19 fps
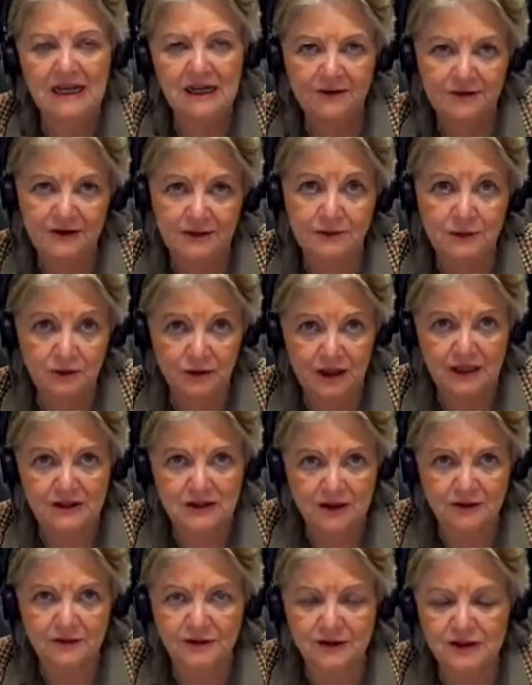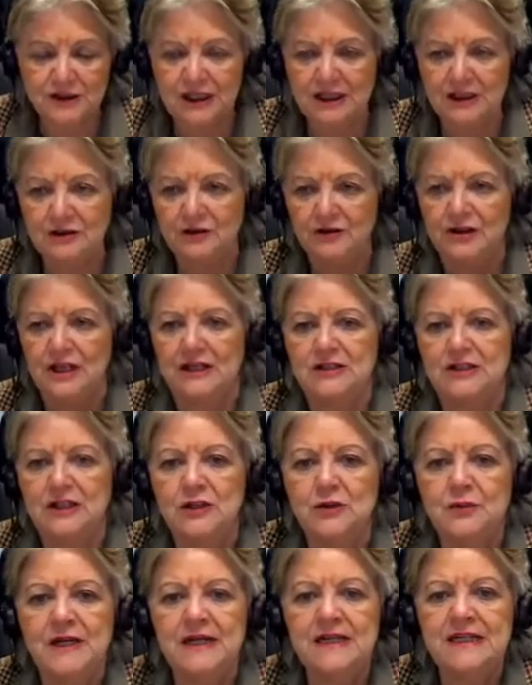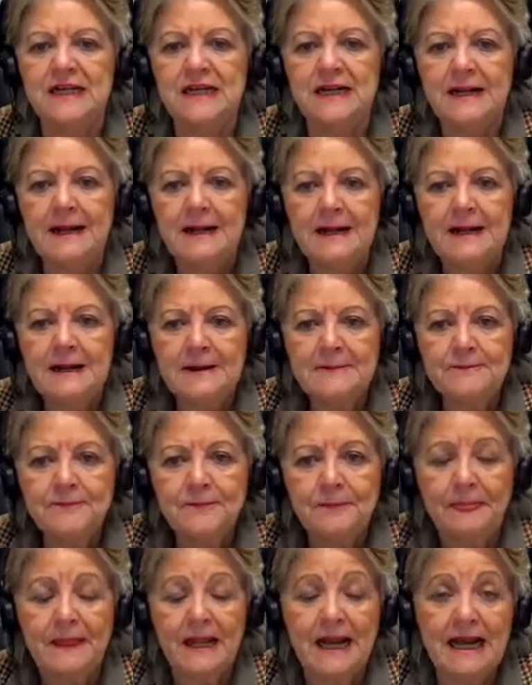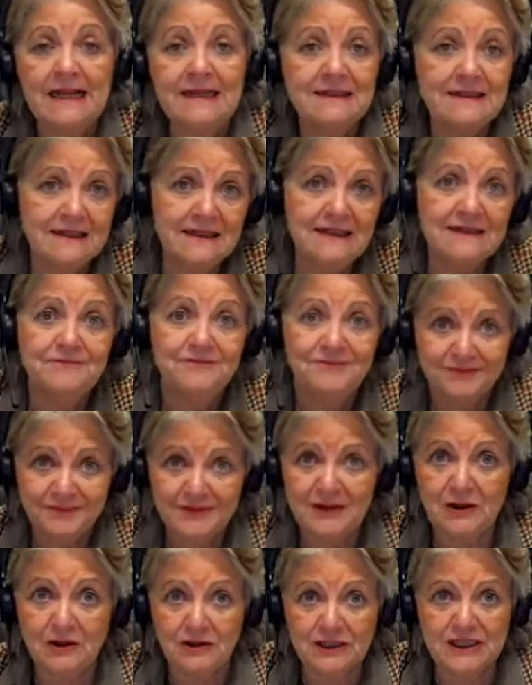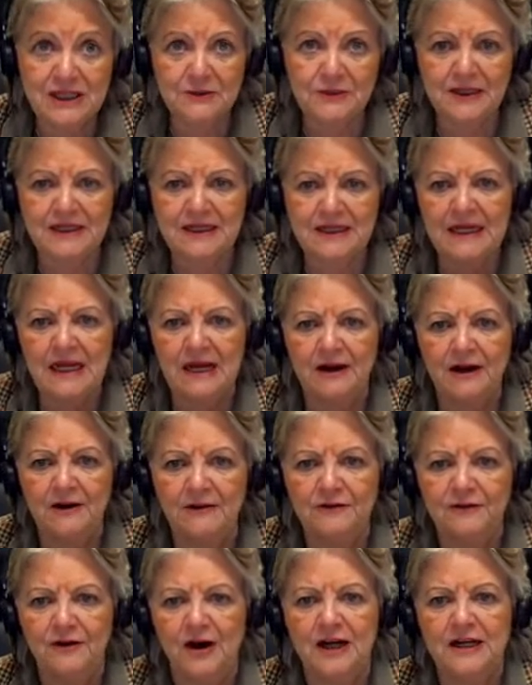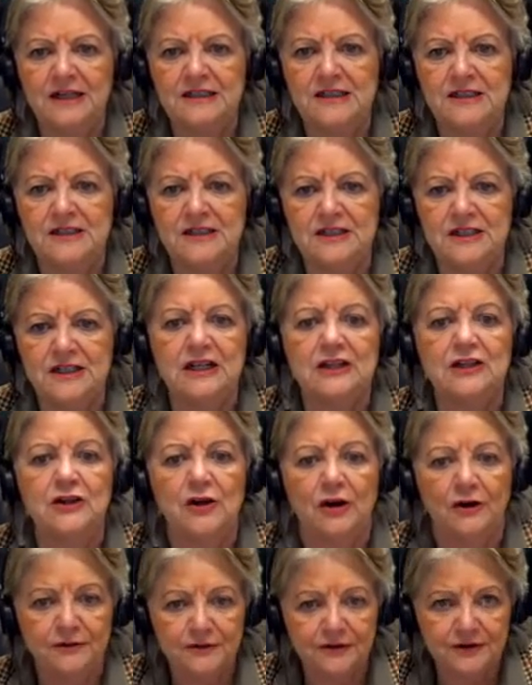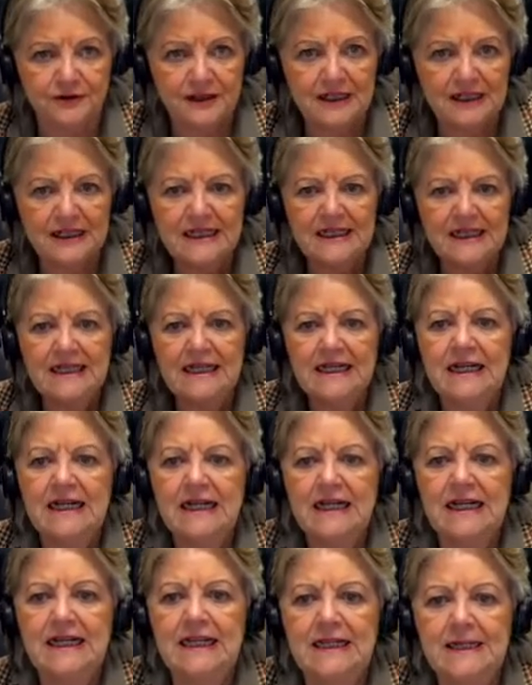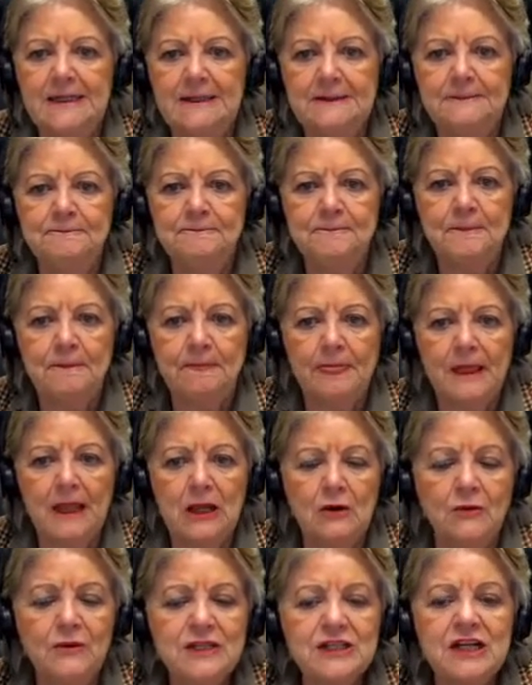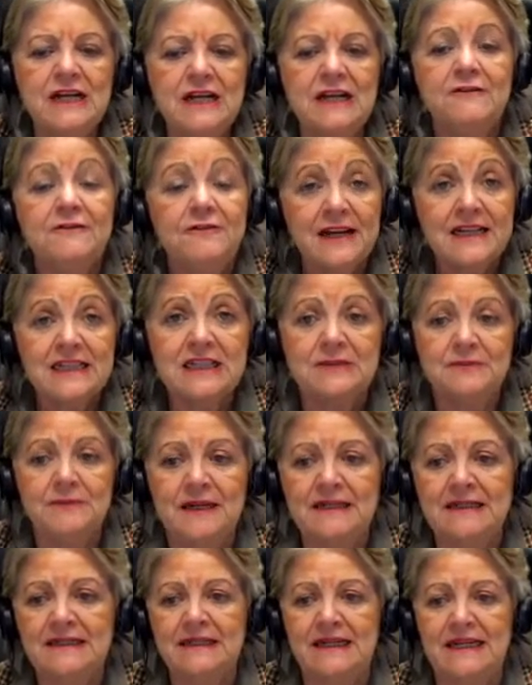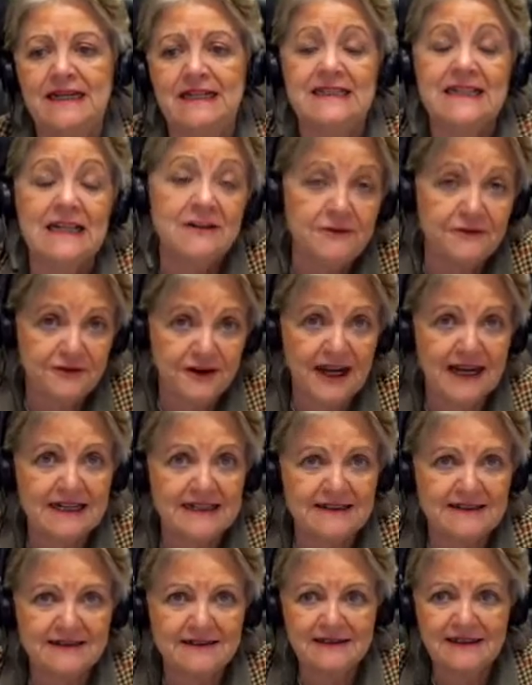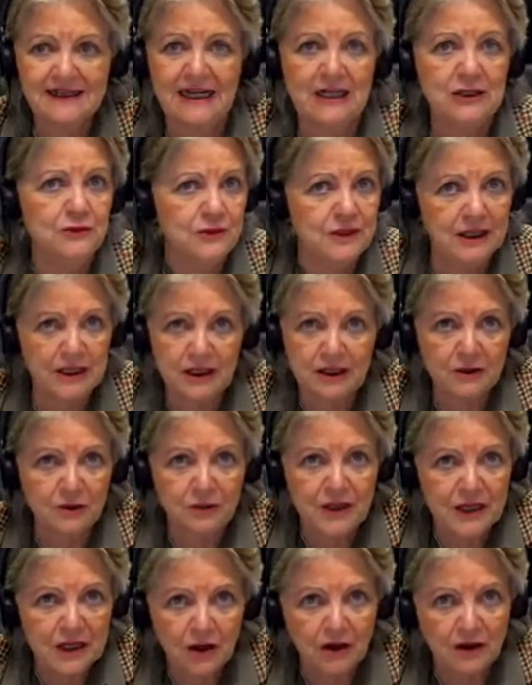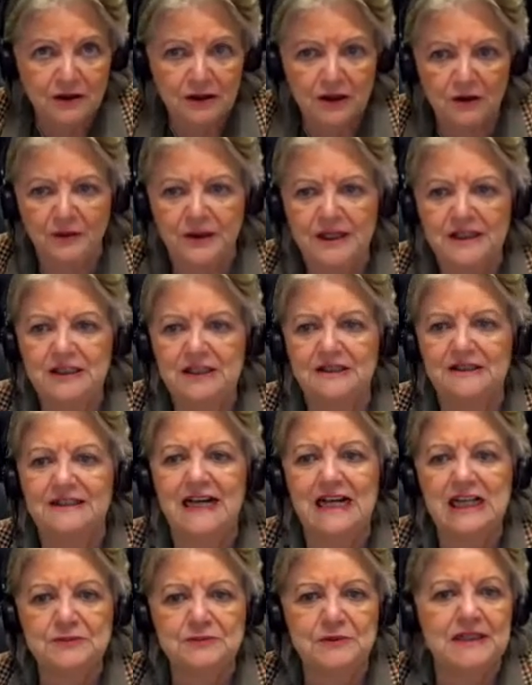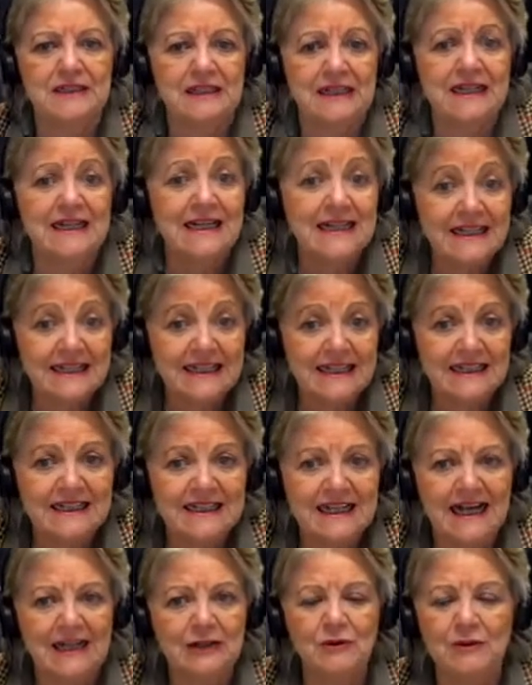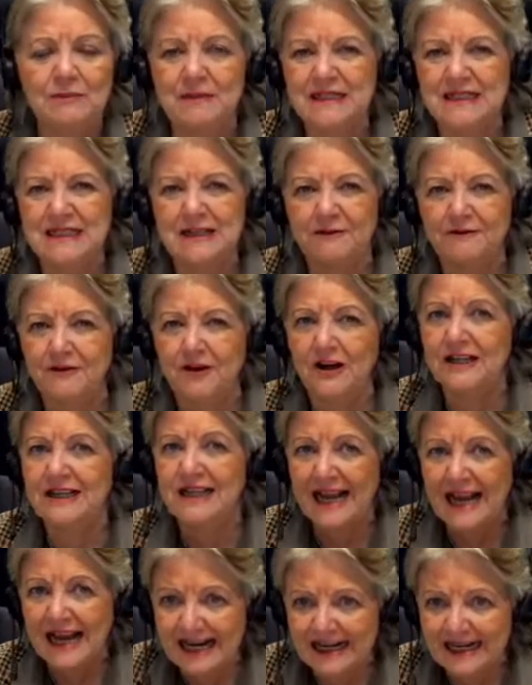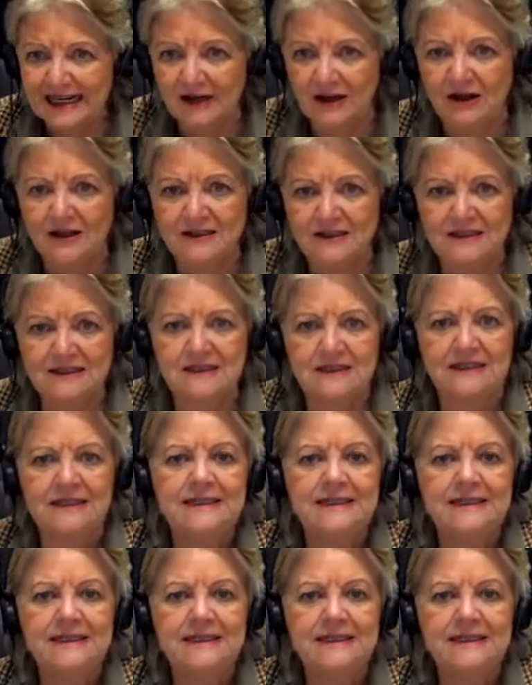from 2014-2020, and consequently avoid the cutoff. Cohesion investment is, in fact, and we all know it, desperately needed, and we must avoid any loss.